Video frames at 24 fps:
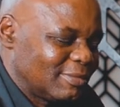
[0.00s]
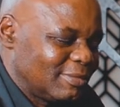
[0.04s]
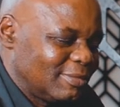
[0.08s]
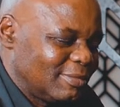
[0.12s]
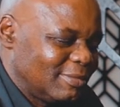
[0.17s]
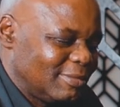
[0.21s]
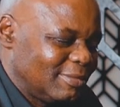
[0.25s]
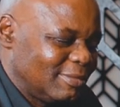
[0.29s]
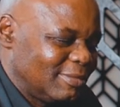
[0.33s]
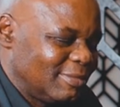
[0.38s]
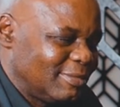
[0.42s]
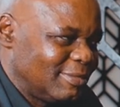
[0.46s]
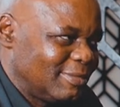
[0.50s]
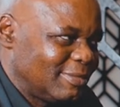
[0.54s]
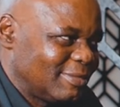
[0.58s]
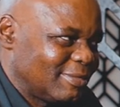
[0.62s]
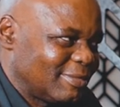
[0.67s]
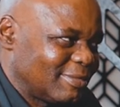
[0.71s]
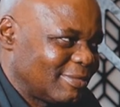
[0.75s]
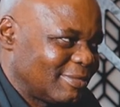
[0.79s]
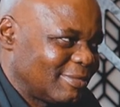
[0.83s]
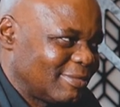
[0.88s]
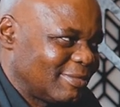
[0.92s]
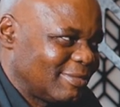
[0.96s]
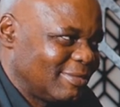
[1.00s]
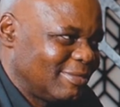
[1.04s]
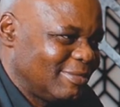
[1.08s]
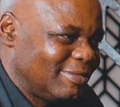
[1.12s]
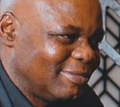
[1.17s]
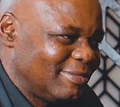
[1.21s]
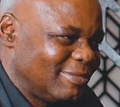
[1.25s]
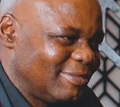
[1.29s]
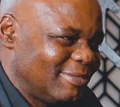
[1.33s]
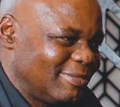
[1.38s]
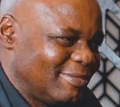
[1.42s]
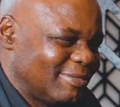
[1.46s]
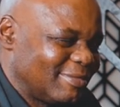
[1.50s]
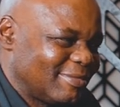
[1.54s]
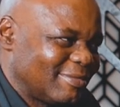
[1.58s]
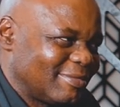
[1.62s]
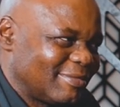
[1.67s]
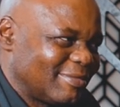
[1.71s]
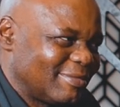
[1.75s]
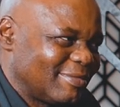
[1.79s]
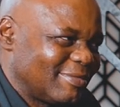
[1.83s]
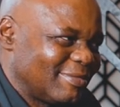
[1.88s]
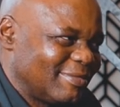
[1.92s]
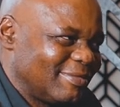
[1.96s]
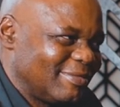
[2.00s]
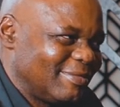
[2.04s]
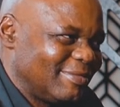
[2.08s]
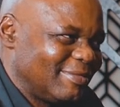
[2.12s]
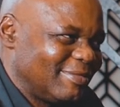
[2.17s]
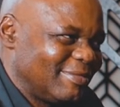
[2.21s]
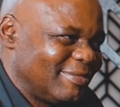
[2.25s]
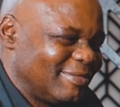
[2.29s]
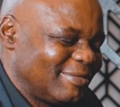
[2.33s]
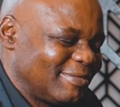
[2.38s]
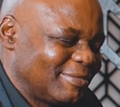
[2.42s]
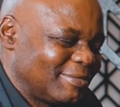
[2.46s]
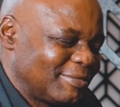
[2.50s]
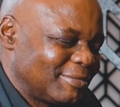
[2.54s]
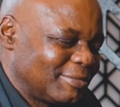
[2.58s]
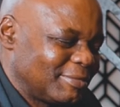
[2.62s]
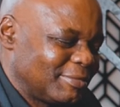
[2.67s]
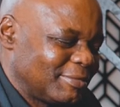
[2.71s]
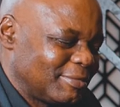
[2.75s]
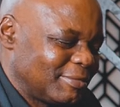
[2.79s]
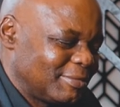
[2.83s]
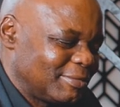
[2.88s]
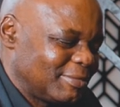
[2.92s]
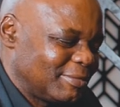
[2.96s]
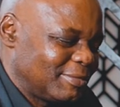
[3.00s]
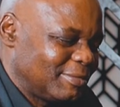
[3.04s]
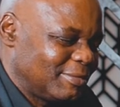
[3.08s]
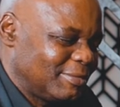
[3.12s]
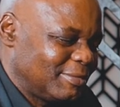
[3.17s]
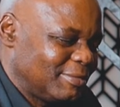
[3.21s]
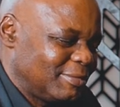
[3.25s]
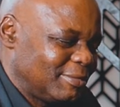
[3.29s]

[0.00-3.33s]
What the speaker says: [no speech]